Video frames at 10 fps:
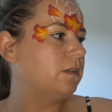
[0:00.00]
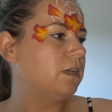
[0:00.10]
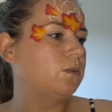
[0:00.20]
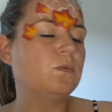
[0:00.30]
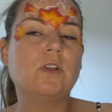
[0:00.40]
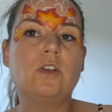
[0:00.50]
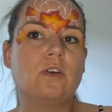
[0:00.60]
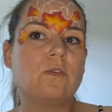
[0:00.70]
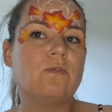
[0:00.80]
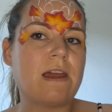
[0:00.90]
it will
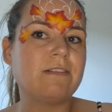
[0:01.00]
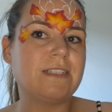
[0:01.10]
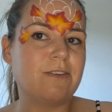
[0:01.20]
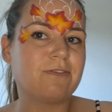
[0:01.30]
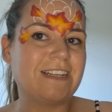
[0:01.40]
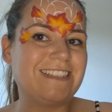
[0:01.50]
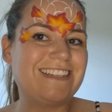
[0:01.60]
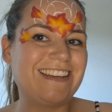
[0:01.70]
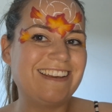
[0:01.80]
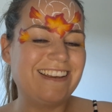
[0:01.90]
look very
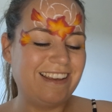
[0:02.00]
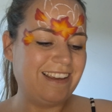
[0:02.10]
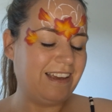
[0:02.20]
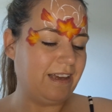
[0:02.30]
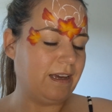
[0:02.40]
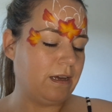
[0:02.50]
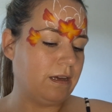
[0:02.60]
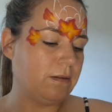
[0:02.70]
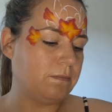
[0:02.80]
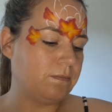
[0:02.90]
different
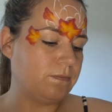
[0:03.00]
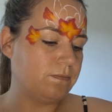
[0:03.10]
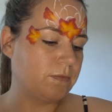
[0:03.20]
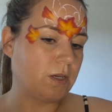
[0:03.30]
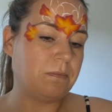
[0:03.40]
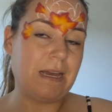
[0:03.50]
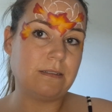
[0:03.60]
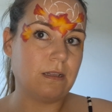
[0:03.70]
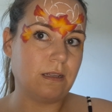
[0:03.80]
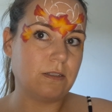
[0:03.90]
compared
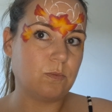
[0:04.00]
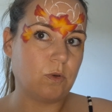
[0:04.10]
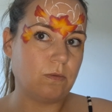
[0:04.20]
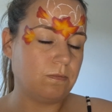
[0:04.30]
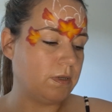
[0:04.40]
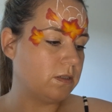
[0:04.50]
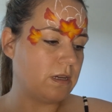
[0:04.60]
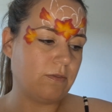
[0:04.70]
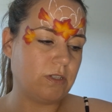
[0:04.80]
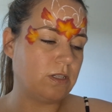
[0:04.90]
to this one, because
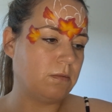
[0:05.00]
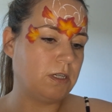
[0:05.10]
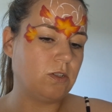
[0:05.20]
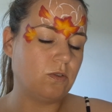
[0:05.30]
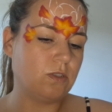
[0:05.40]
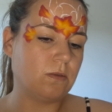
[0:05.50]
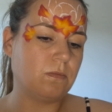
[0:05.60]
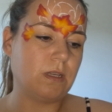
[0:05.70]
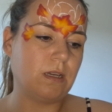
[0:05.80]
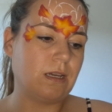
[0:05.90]
every time I do
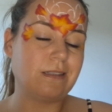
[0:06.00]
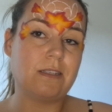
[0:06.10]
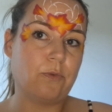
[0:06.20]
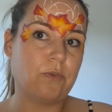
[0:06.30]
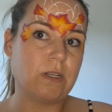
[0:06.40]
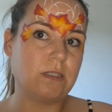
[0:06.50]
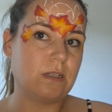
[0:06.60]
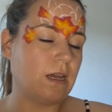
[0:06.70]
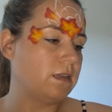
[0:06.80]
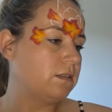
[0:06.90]
something it's different
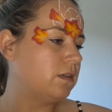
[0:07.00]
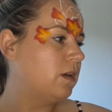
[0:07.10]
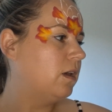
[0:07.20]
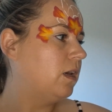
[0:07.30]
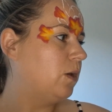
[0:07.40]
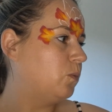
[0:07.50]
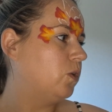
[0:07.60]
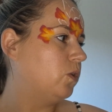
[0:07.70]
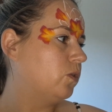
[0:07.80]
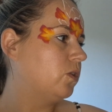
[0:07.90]
and it
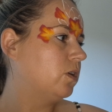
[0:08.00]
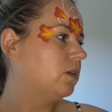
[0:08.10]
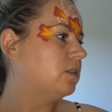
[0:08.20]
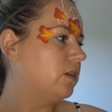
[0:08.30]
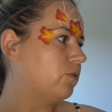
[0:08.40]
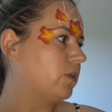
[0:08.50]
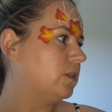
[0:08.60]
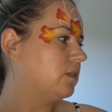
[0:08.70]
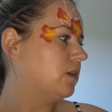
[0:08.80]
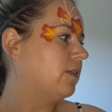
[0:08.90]
will look
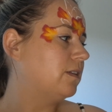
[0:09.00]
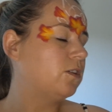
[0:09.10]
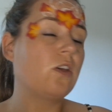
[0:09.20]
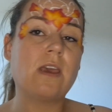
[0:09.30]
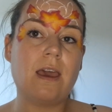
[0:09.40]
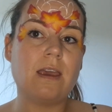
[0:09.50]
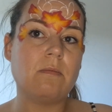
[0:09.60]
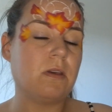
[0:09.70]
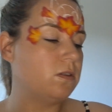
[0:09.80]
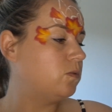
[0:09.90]
different, and that's okay
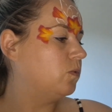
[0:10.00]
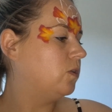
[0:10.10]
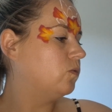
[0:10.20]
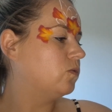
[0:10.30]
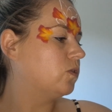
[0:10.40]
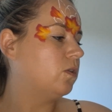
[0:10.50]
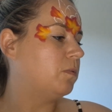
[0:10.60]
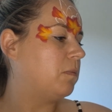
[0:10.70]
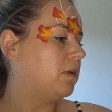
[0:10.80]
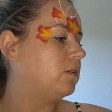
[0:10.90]
because we're not
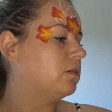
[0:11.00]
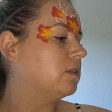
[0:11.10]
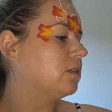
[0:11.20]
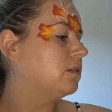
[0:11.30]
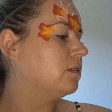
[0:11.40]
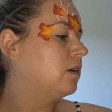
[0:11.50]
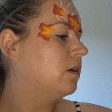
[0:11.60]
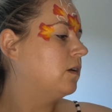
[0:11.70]
copy painters.